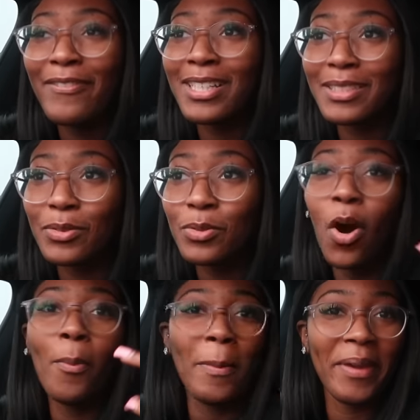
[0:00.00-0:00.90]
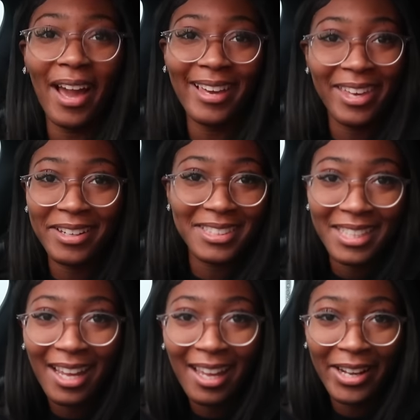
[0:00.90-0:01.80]
First of all, or maybe IKEA
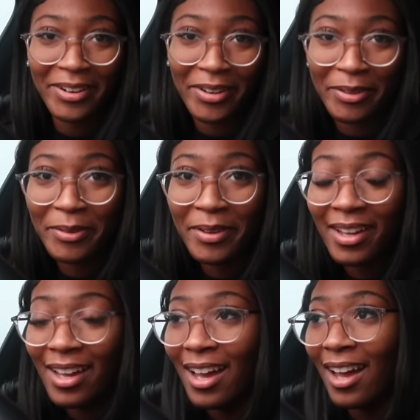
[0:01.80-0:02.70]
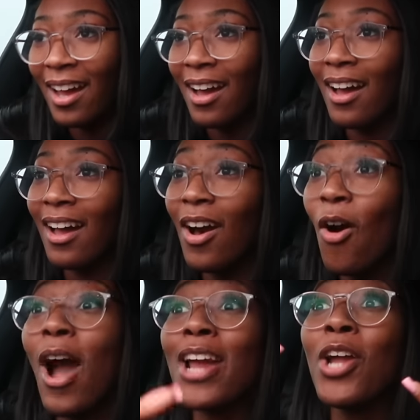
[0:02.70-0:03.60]
today, I don't know.
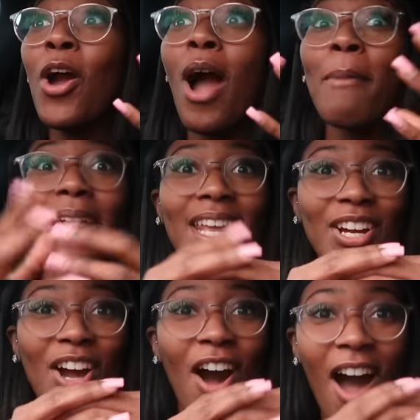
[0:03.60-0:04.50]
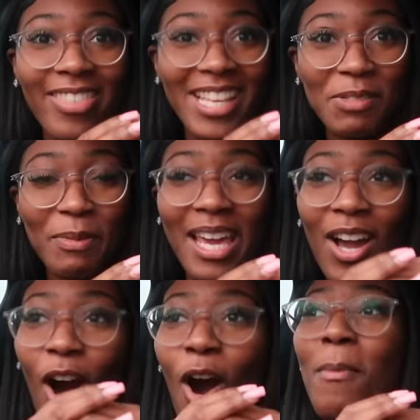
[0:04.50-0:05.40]
Oh, I know, I'm getting a car this
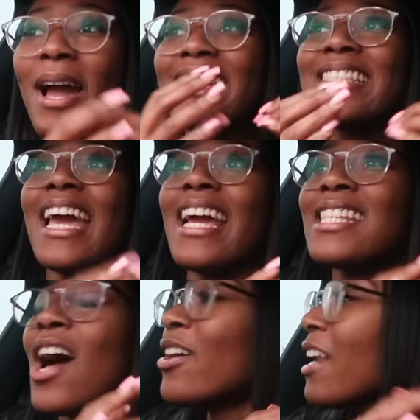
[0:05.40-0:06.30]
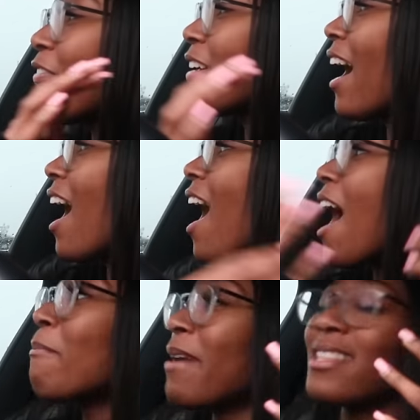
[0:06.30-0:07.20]
week. Oh my days, how can I forget?
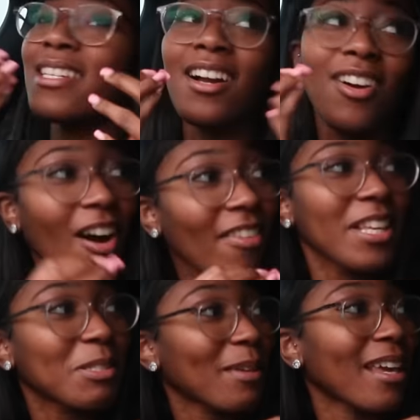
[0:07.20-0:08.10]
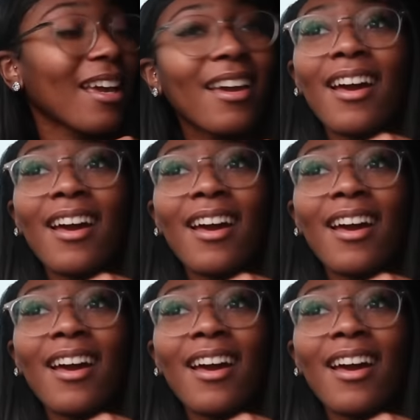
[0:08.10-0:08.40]
I'm getting a car this week.